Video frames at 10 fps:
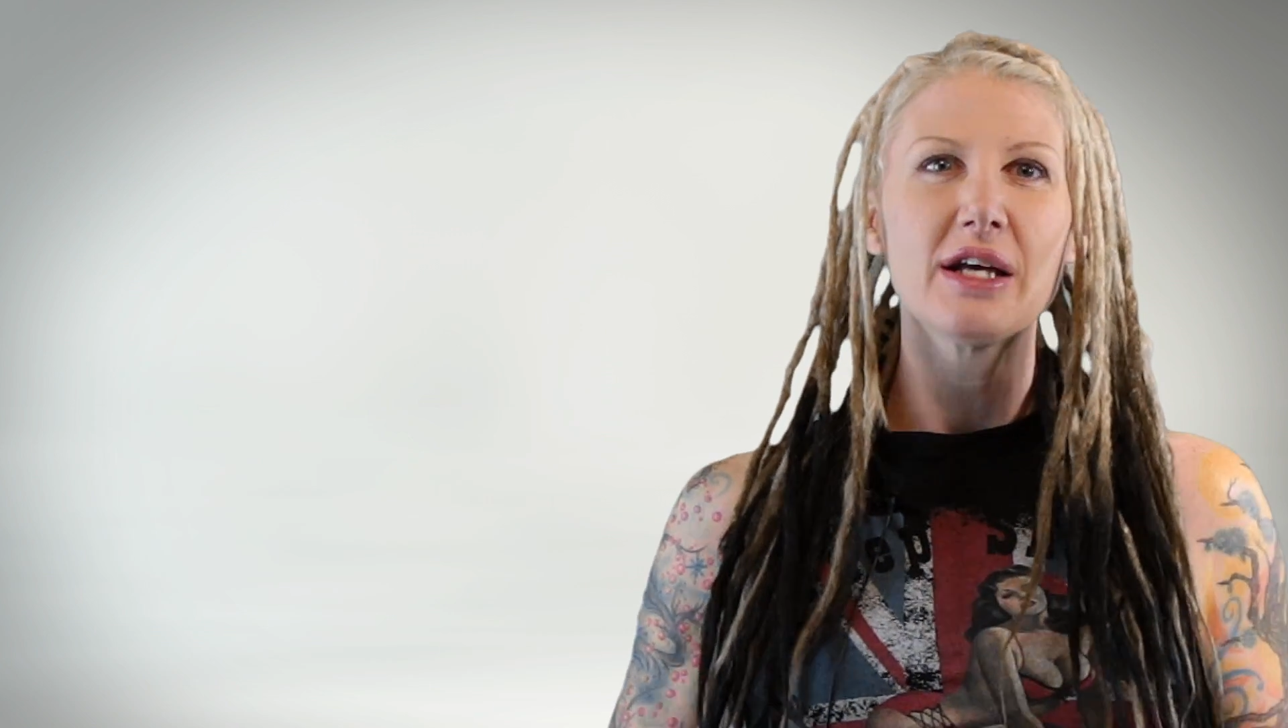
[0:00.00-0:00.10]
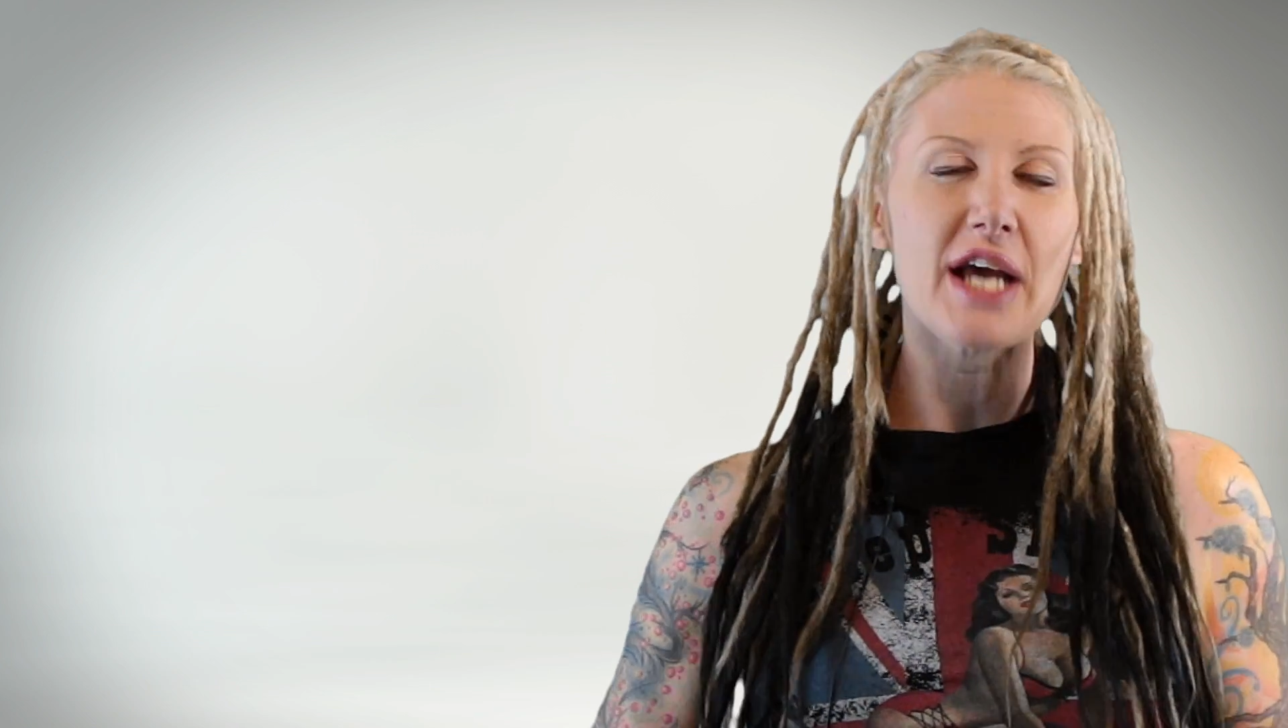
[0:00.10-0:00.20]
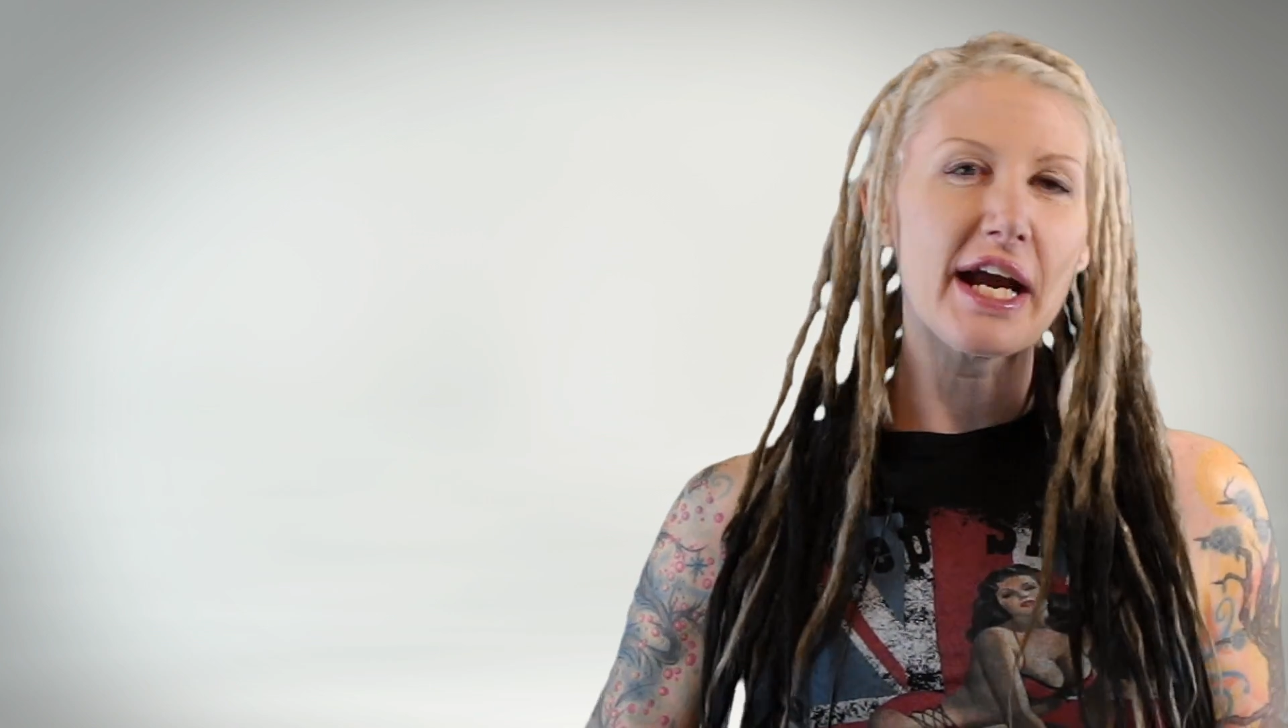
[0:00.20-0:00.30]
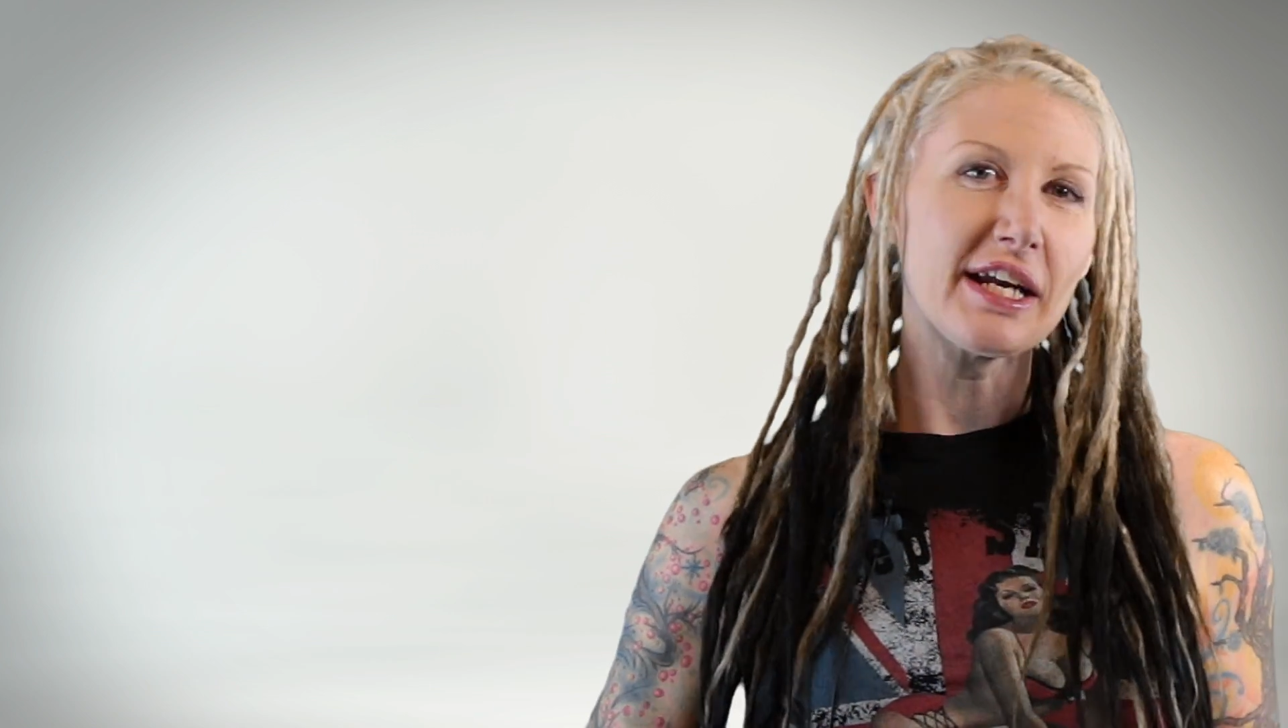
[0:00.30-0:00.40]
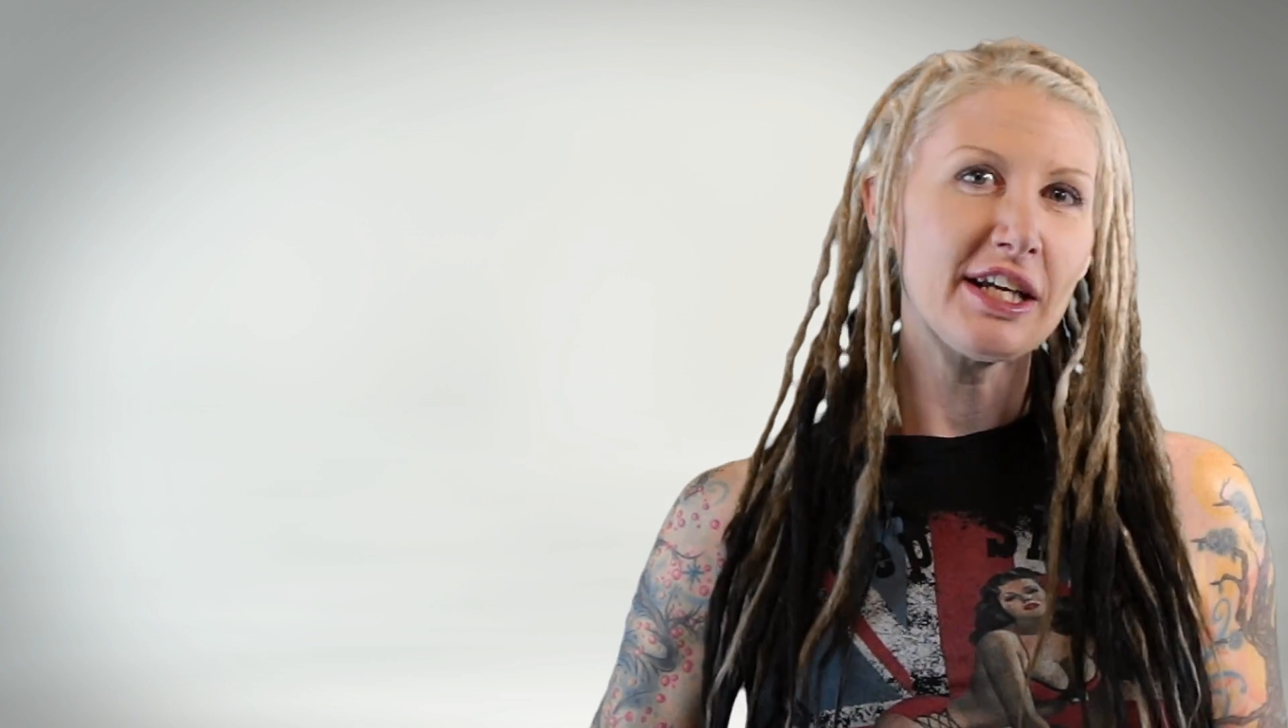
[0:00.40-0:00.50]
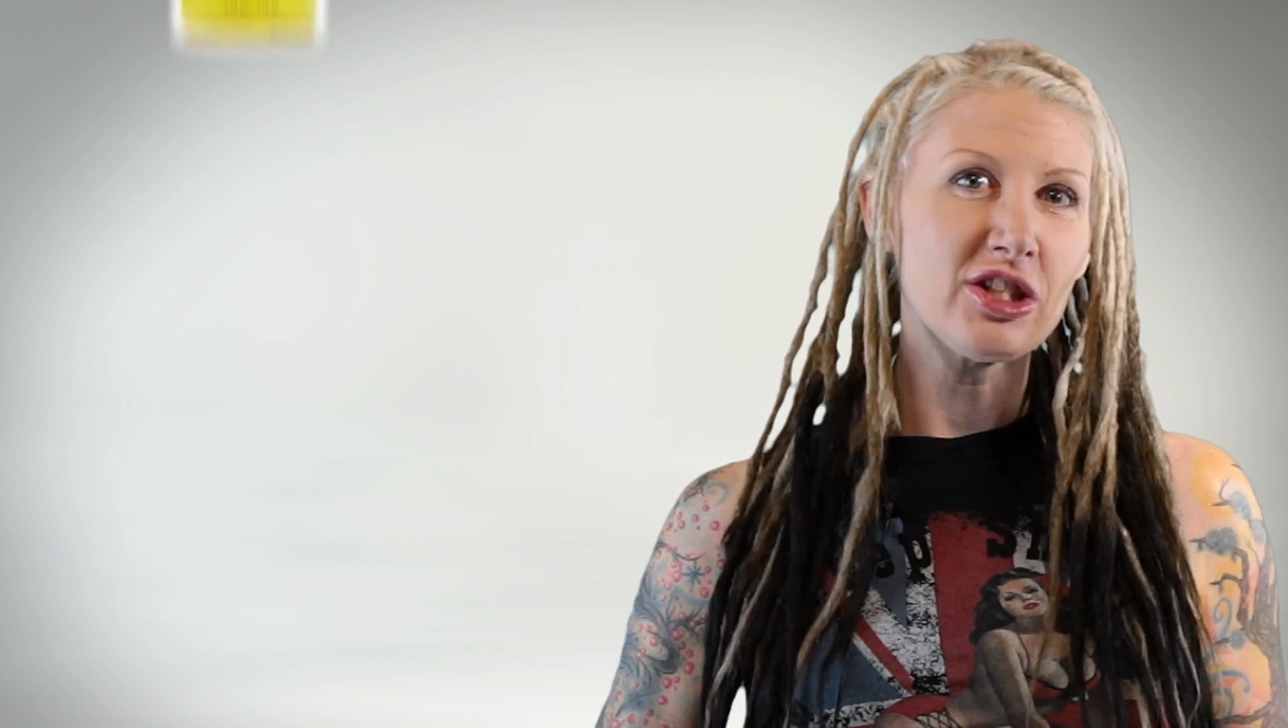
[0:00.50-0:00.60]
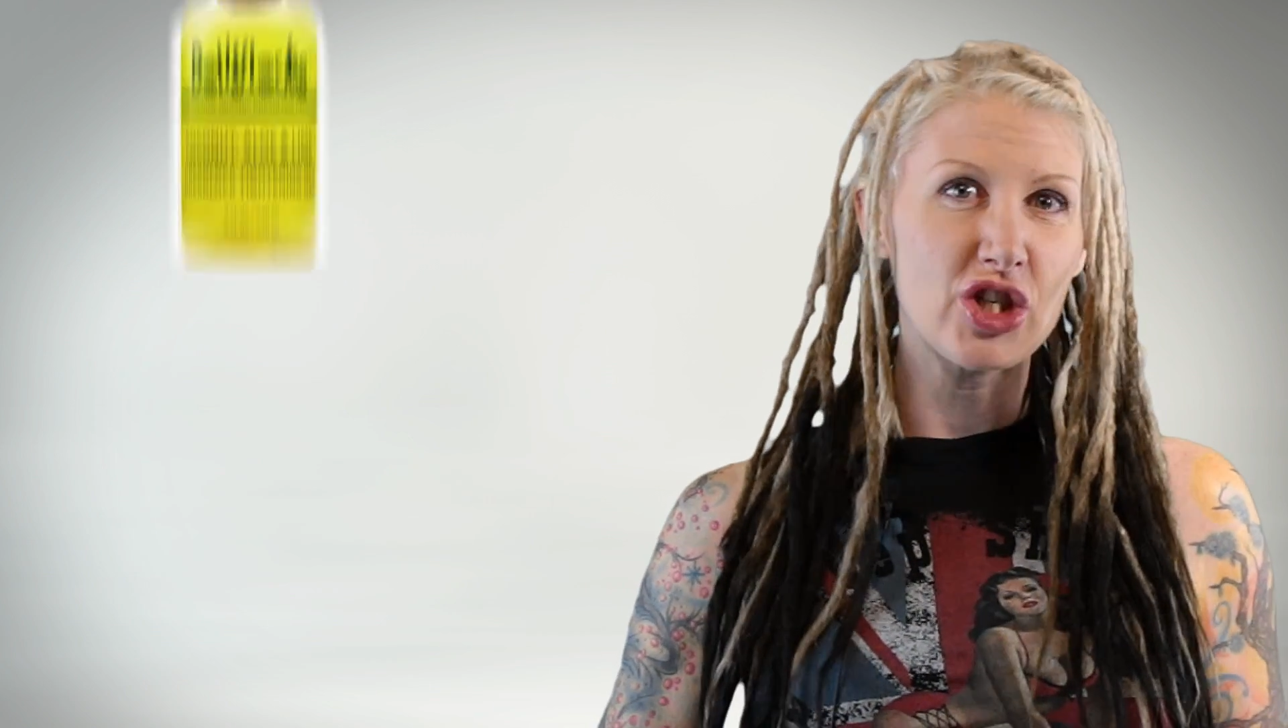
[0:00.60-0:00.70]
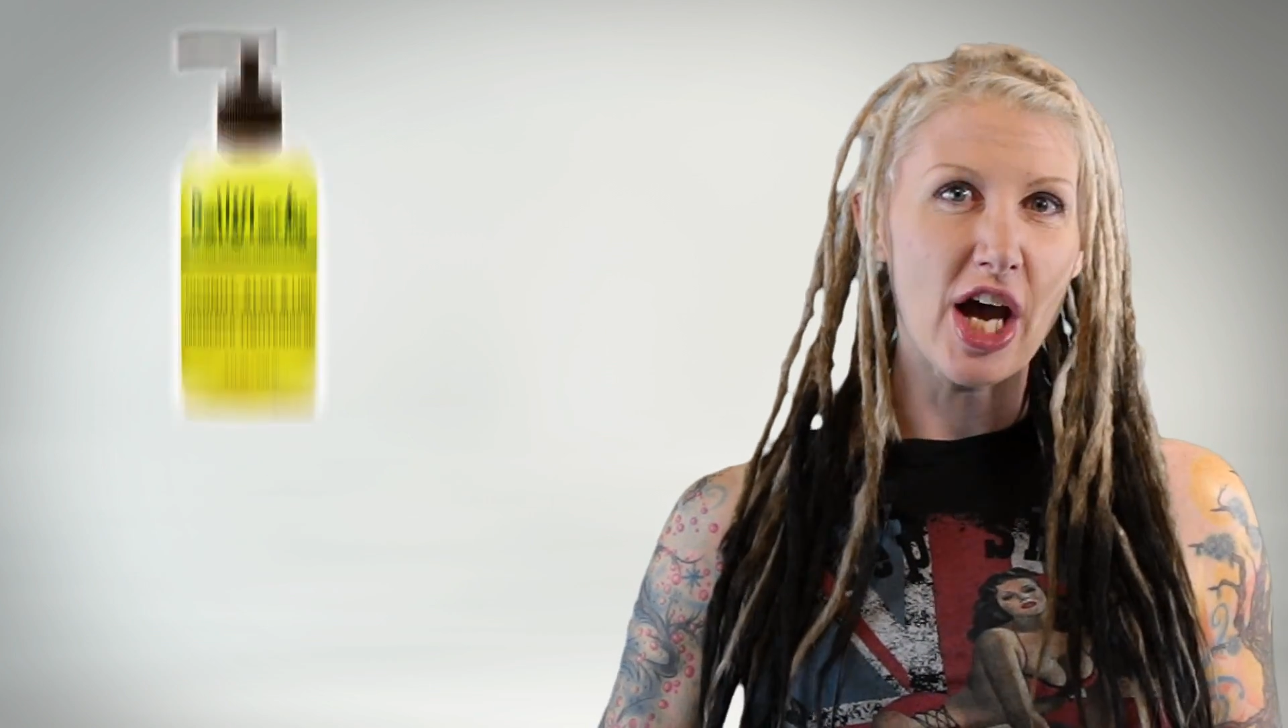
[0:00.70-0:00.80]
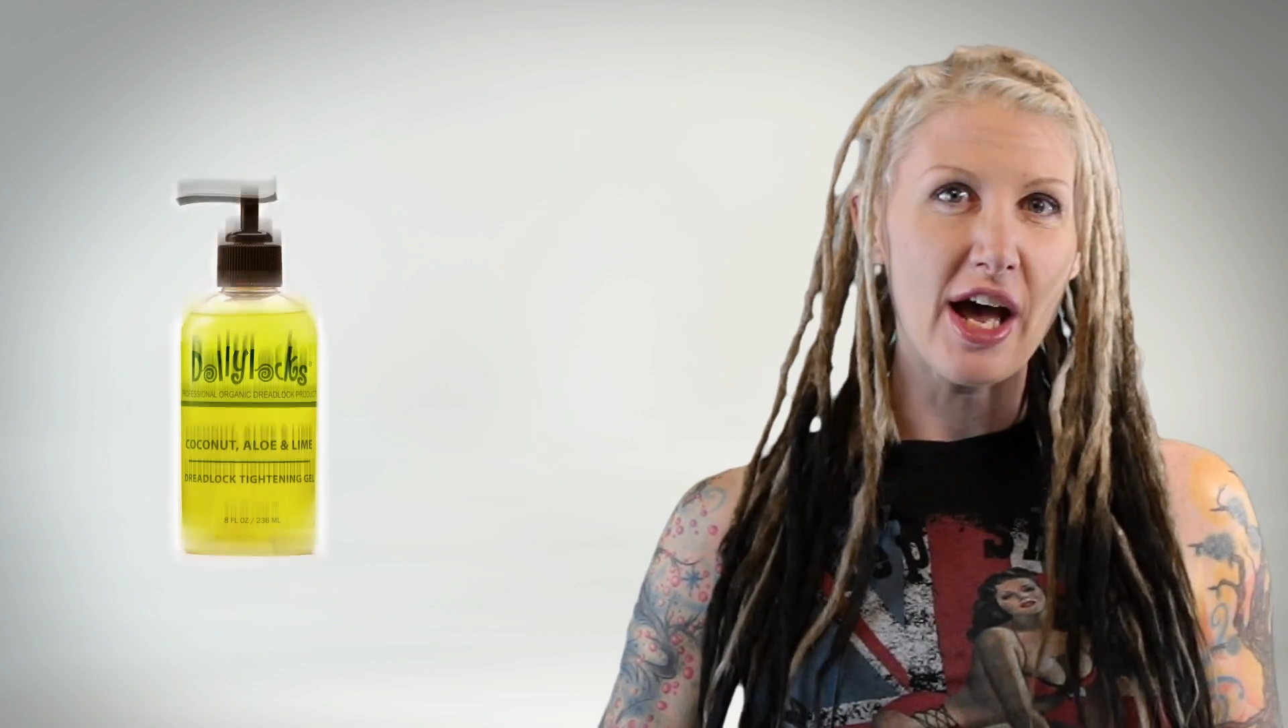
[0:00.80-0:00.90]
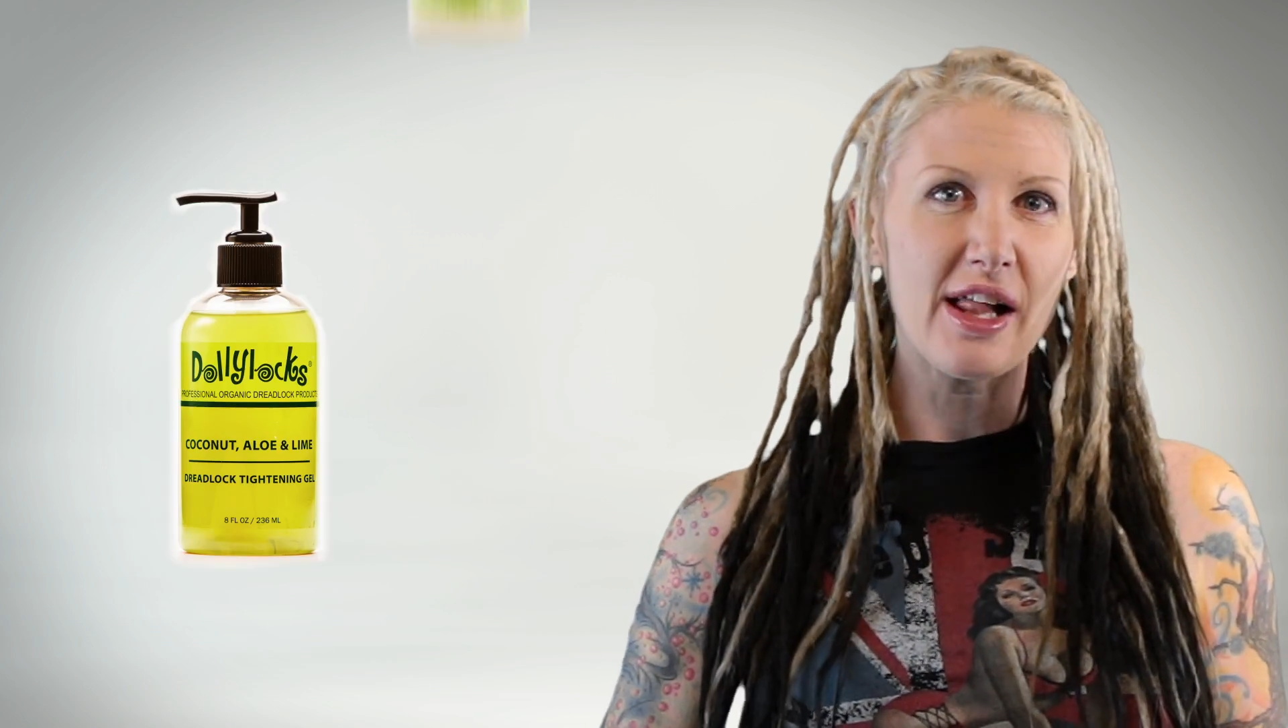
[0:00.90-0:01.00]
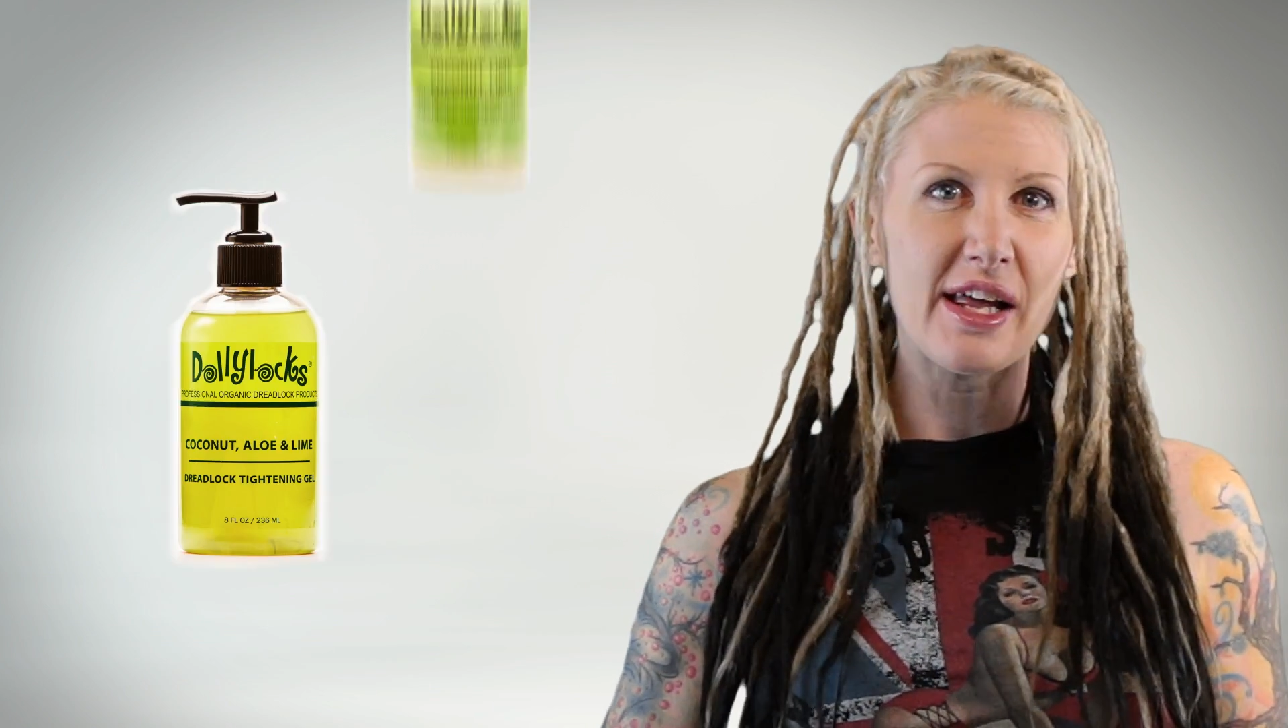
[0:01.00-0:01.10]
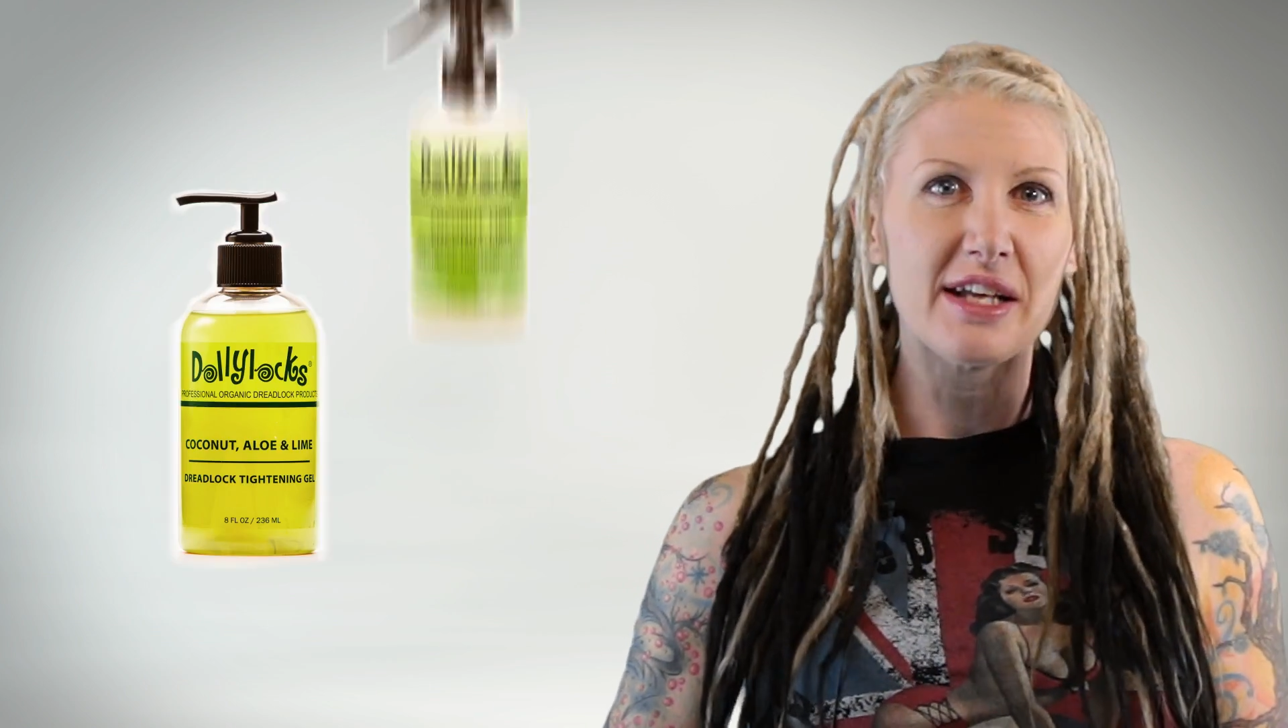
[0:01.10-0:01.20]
tightening gel,